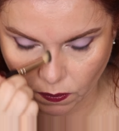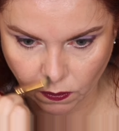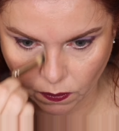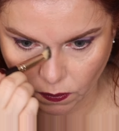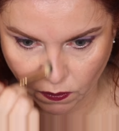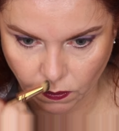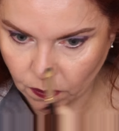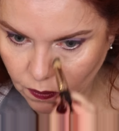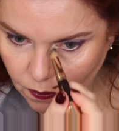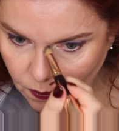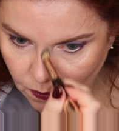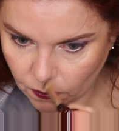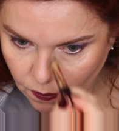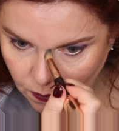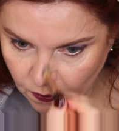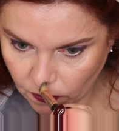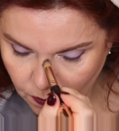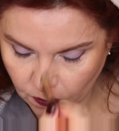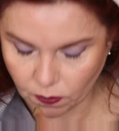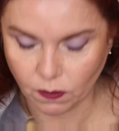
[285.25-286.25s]
Sometimes I
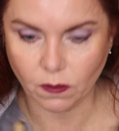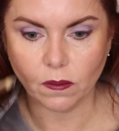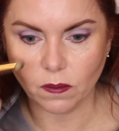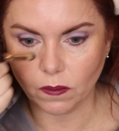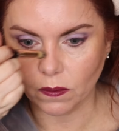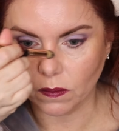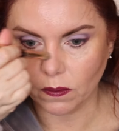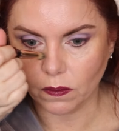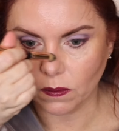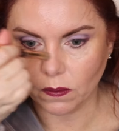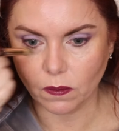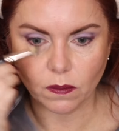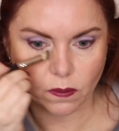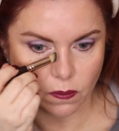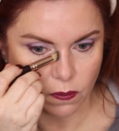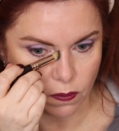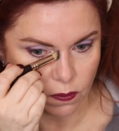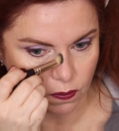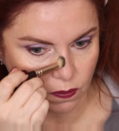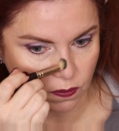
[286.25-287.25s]
draw it directly on my
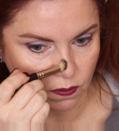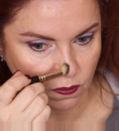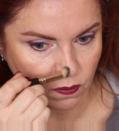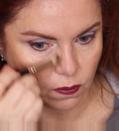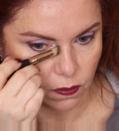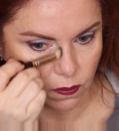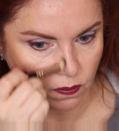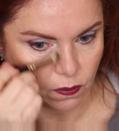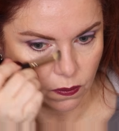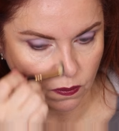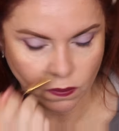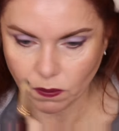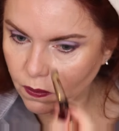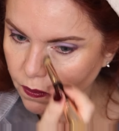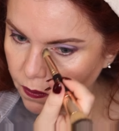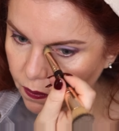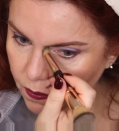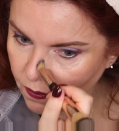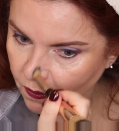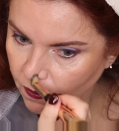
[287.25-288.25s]
face, which I did in this
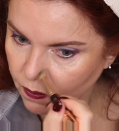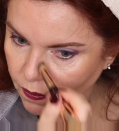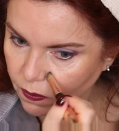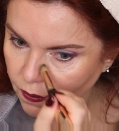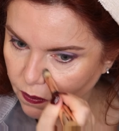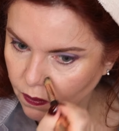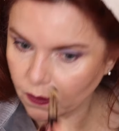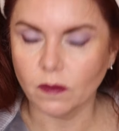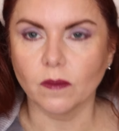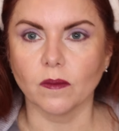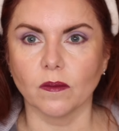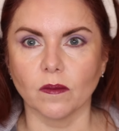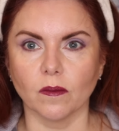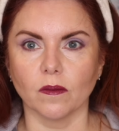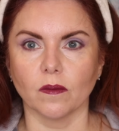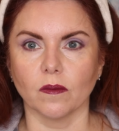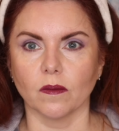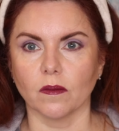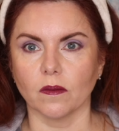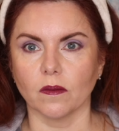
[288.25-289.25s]
video. And